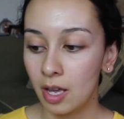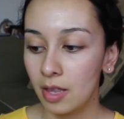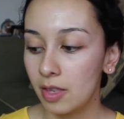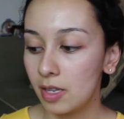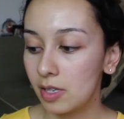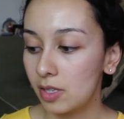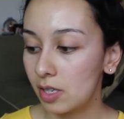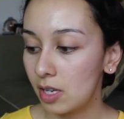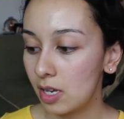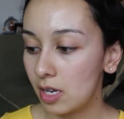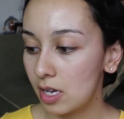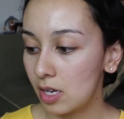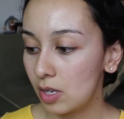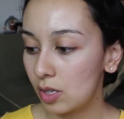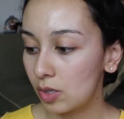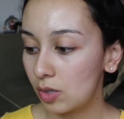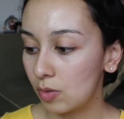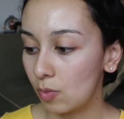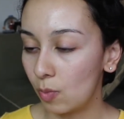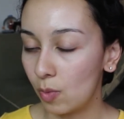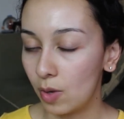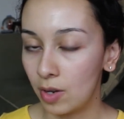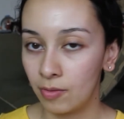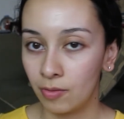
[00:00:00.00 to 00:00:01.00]
This
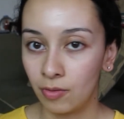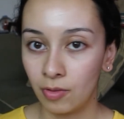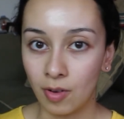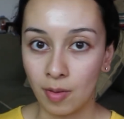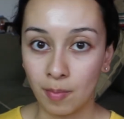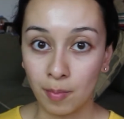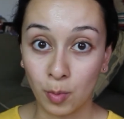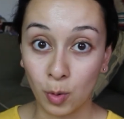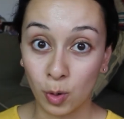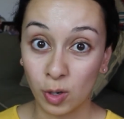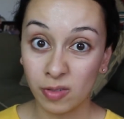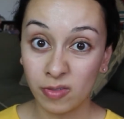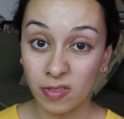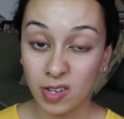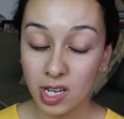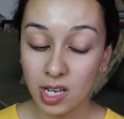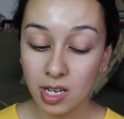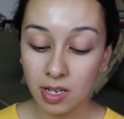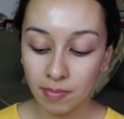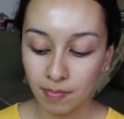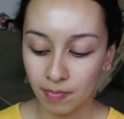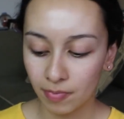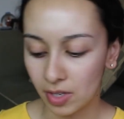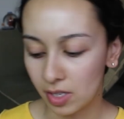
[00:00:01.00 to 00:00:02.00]
is one from
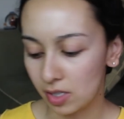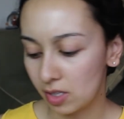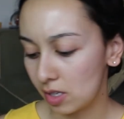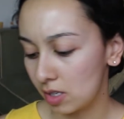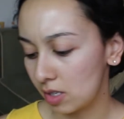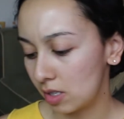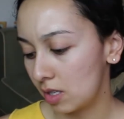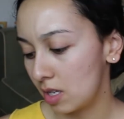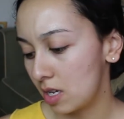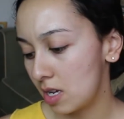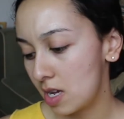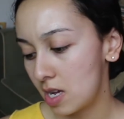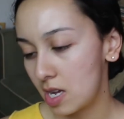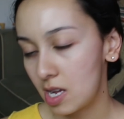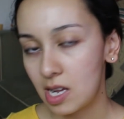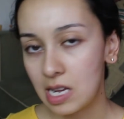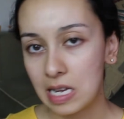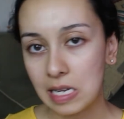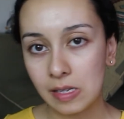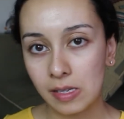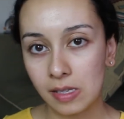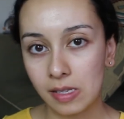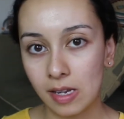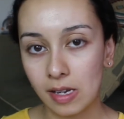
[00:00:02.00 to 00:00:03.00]
Morphe. This is the
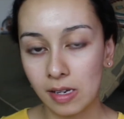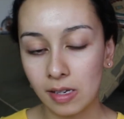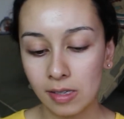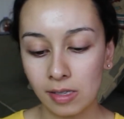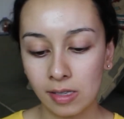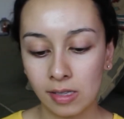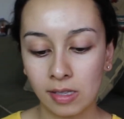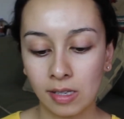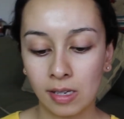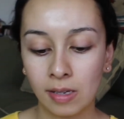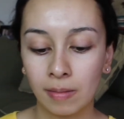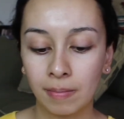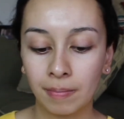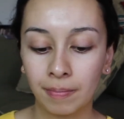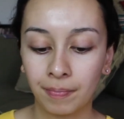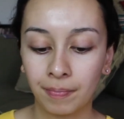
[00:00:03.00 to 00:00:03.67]
E6.